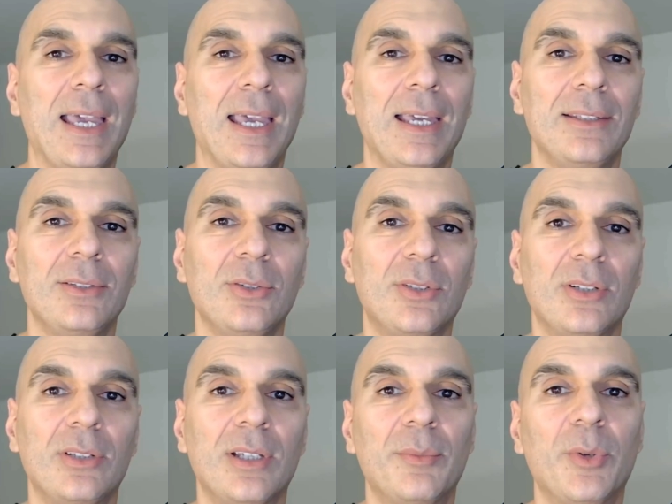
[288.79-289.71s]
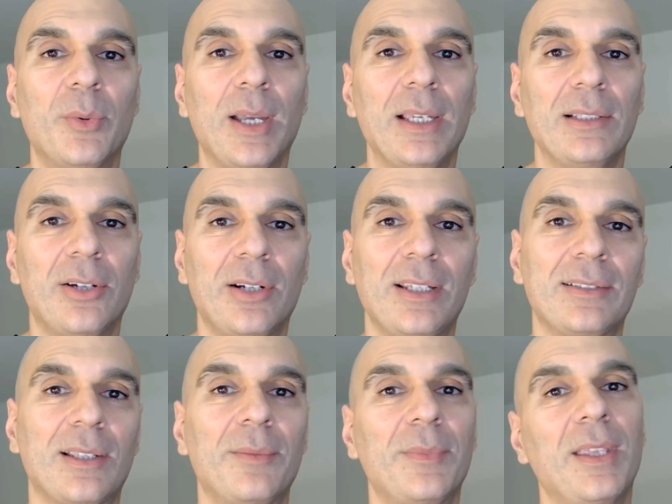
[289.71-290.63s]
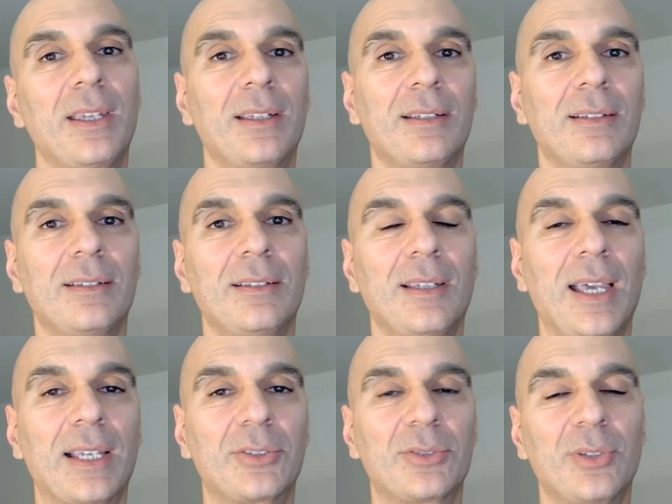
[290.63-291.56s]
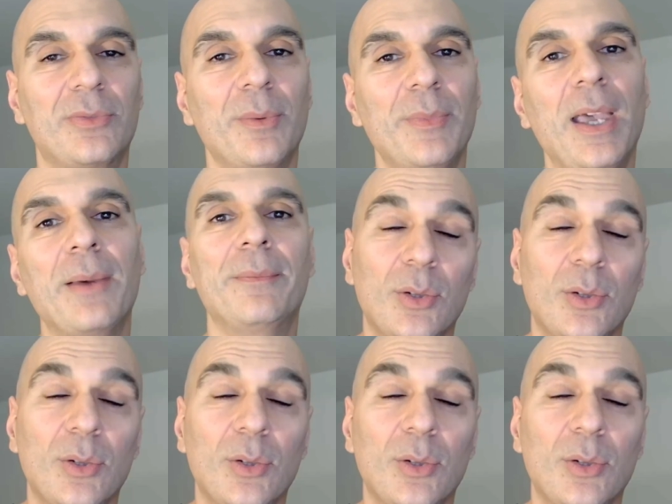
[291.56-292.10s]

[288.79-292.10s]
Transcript: and you could come away learning something extra from them.